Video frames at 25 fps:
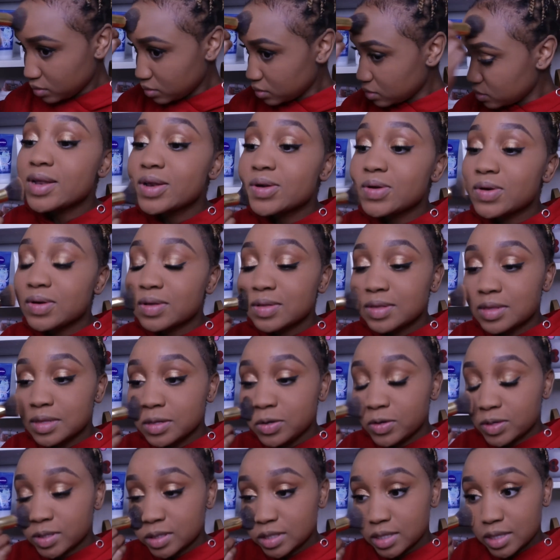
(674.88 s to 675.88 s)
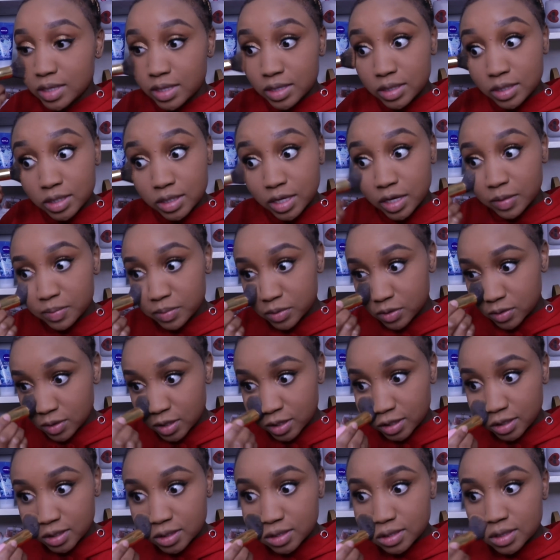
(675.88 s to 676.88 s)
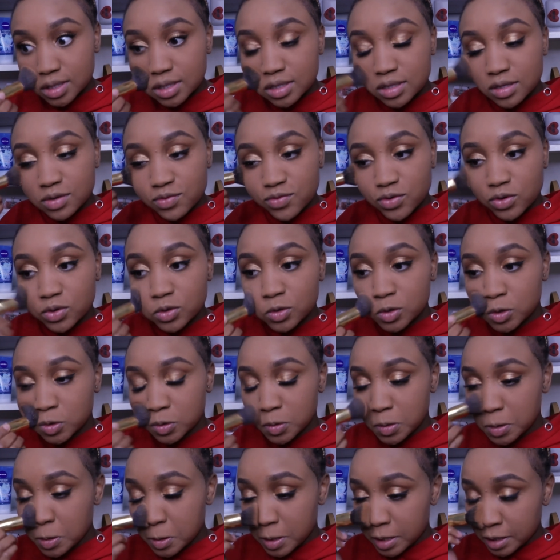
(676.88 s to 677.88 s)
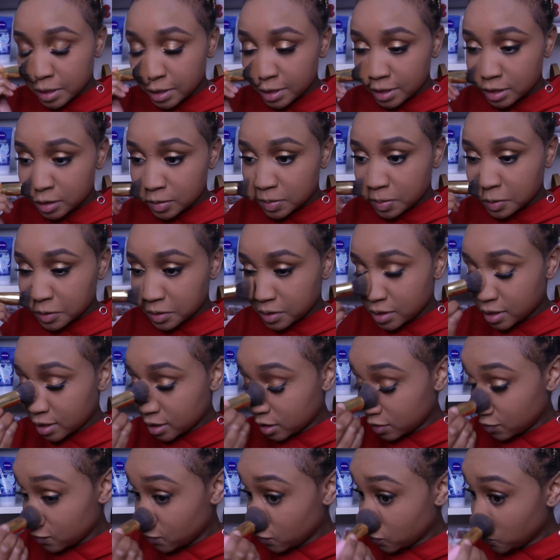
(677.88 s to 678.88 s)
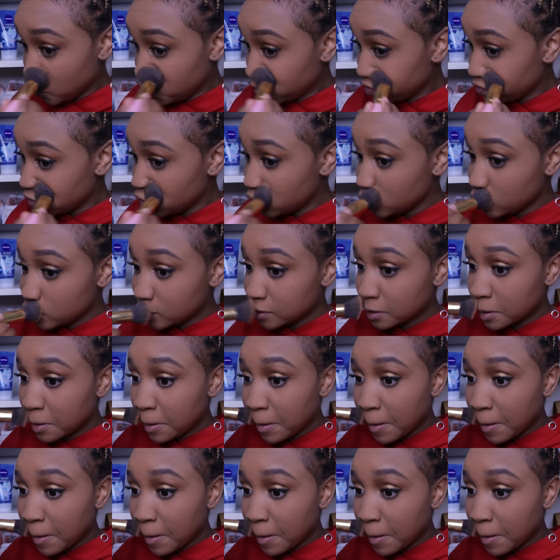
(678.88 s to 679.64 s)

Know your skin type so that it's easy for you to go and get products for your face.